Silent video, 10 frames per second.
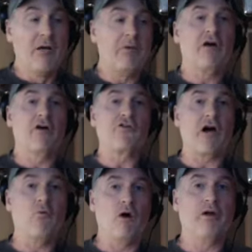because
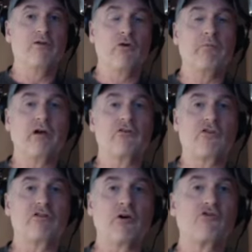I want to do it because
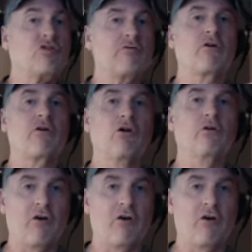it's the most difficult